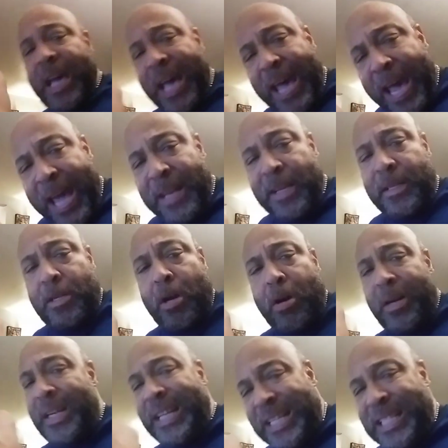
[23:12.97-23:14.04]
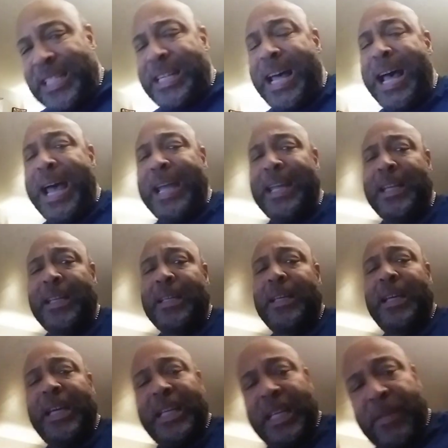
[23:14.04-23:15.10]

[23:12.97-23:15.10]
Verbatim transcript: I had to turn it inside. And